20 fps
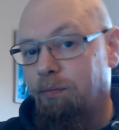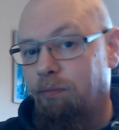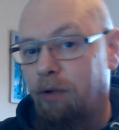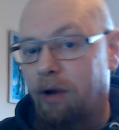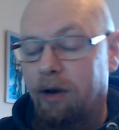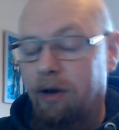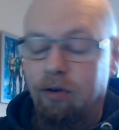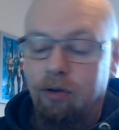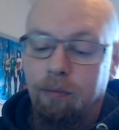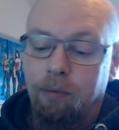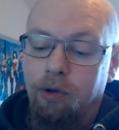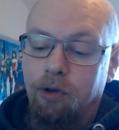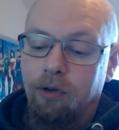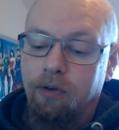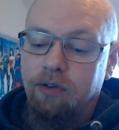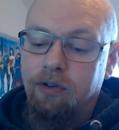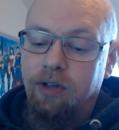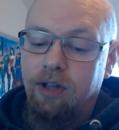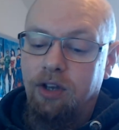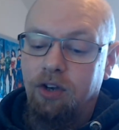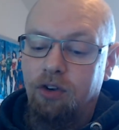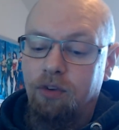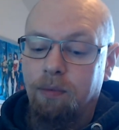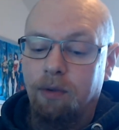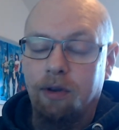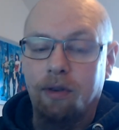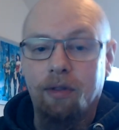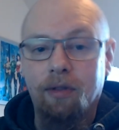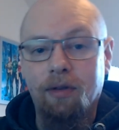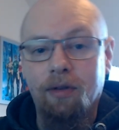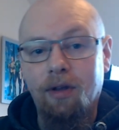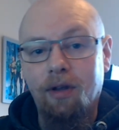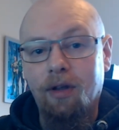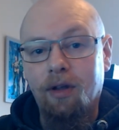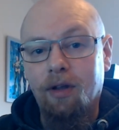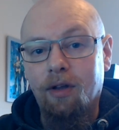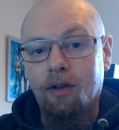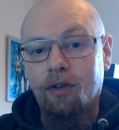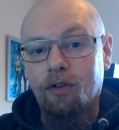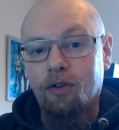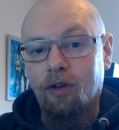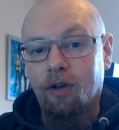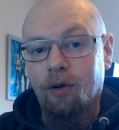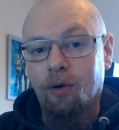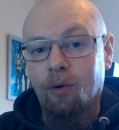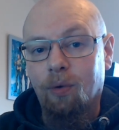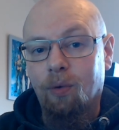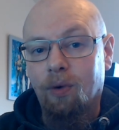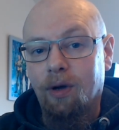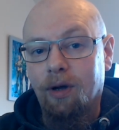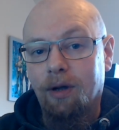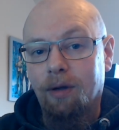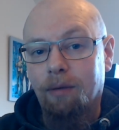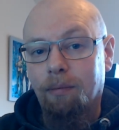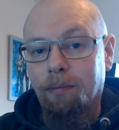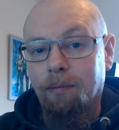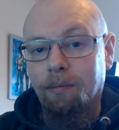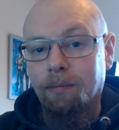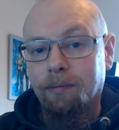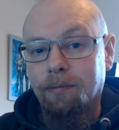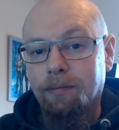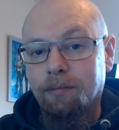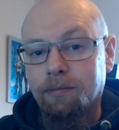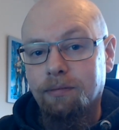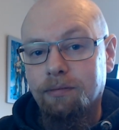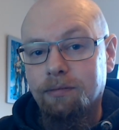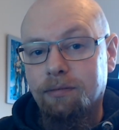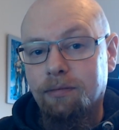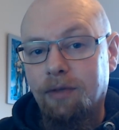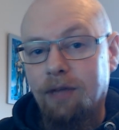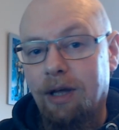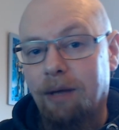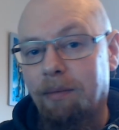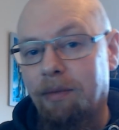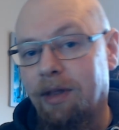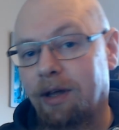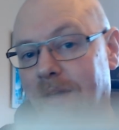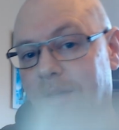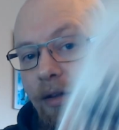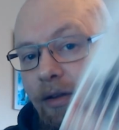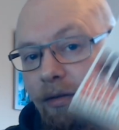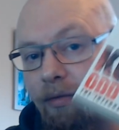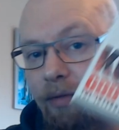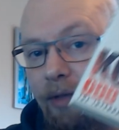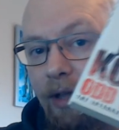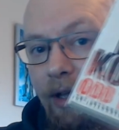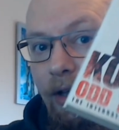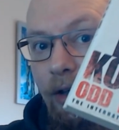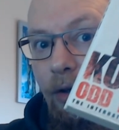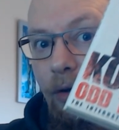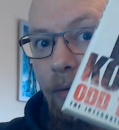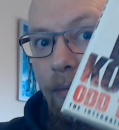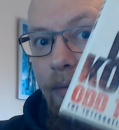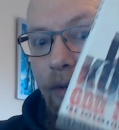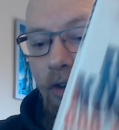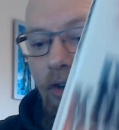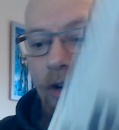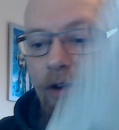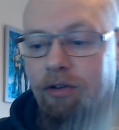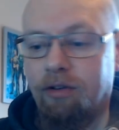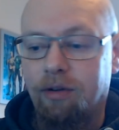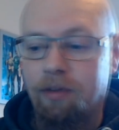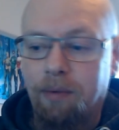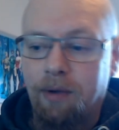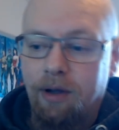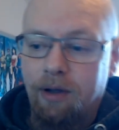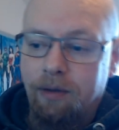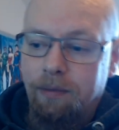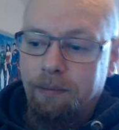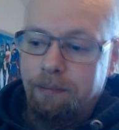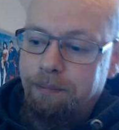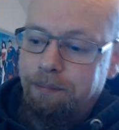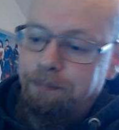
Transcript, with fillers: brand new books each month. So yeah, that can go on my charity pile.